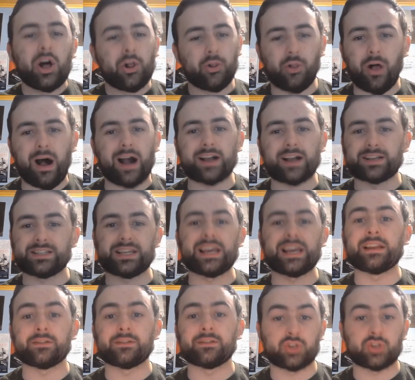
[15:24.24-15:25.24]
locked
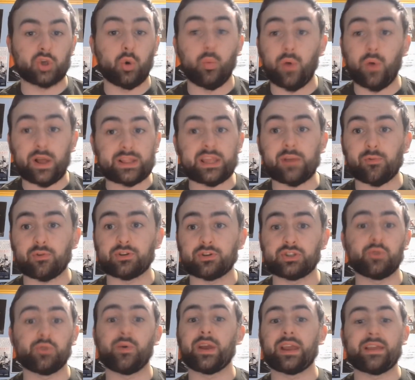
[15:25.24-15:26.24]
in to what they were
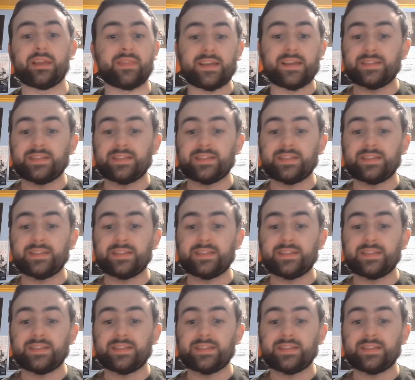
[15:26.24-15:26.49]
doing and they